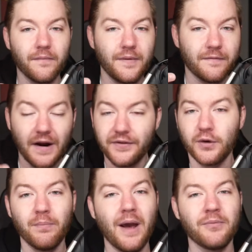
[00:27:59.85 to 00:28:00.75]
Fred's little
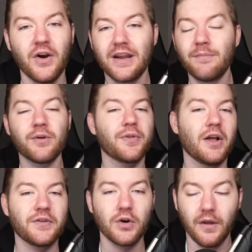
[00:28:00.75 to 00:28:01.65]
pep talk. Give me your
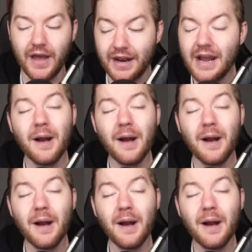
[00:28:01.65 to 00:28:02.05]
thoughts on all that.